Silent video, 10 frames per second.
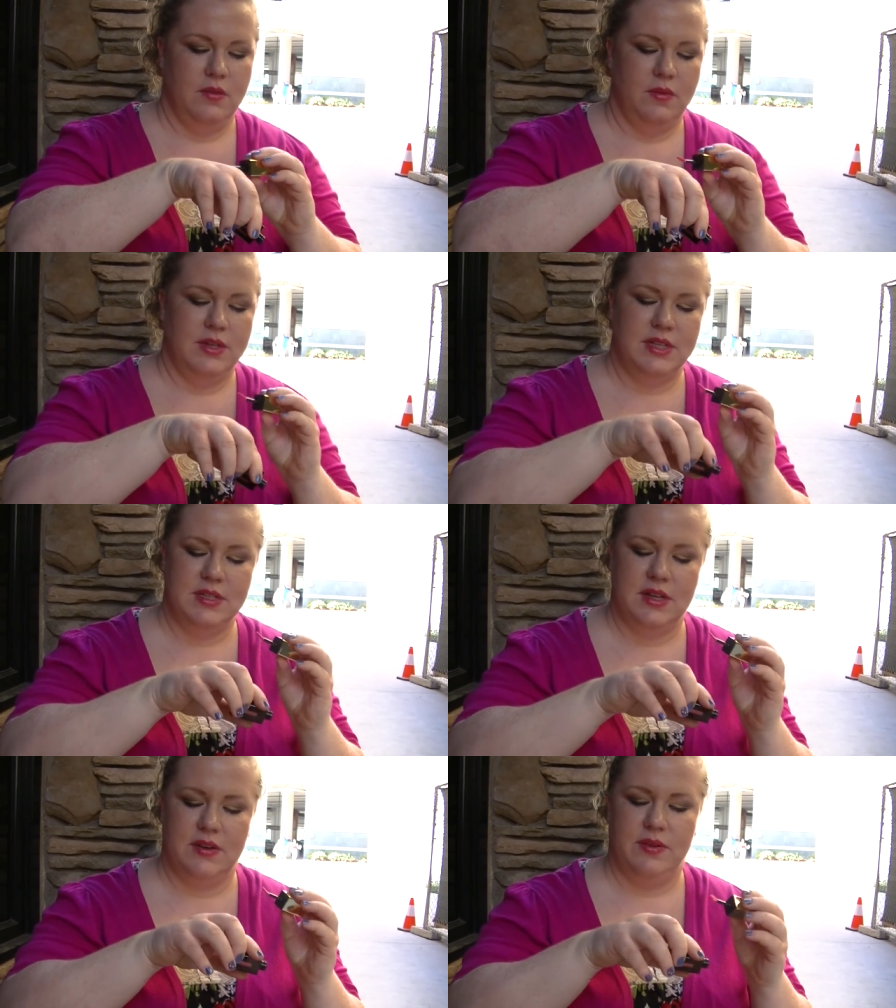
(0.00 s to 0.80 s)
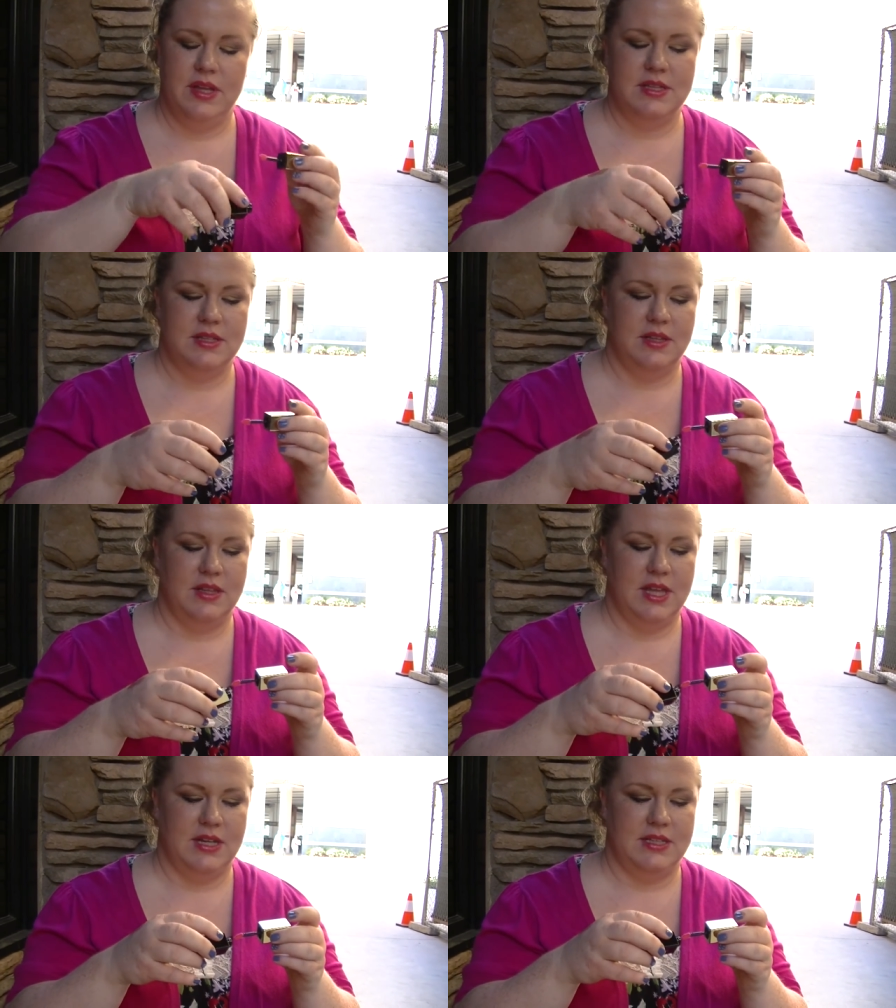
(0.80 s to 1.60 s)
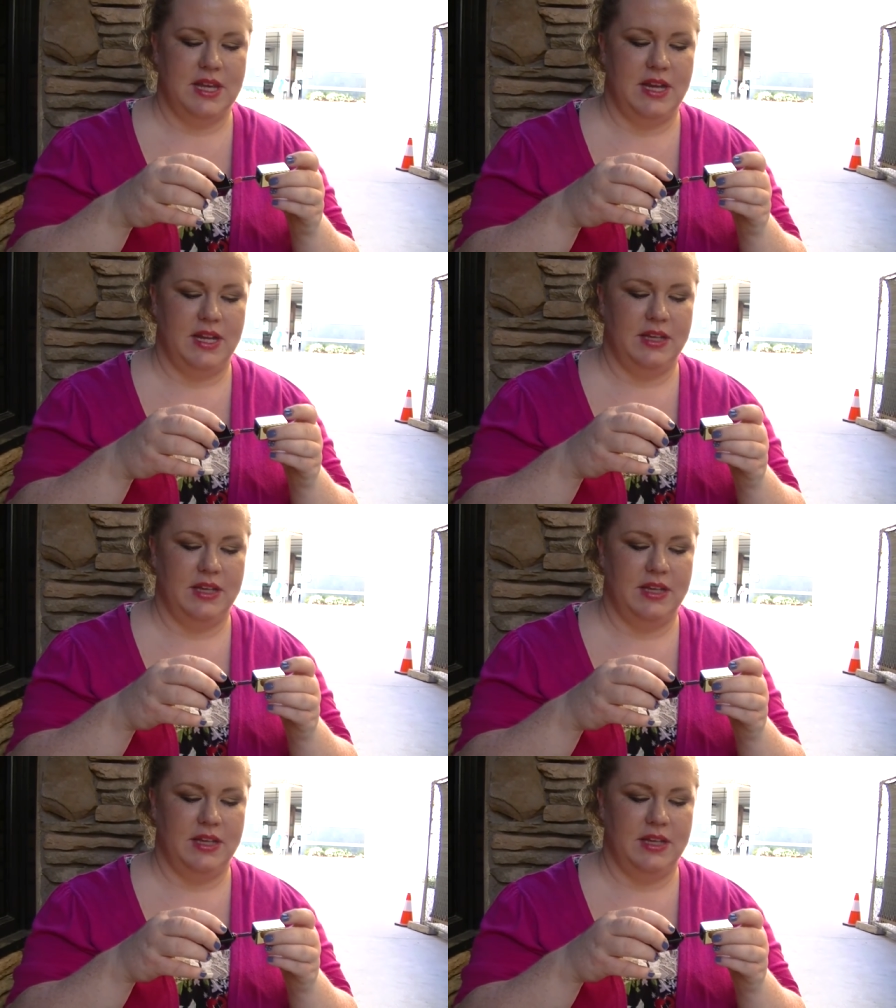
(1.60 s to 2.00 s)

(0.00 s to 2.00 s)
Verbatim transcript: Well, it doesn't. It really doesn't look that exciting.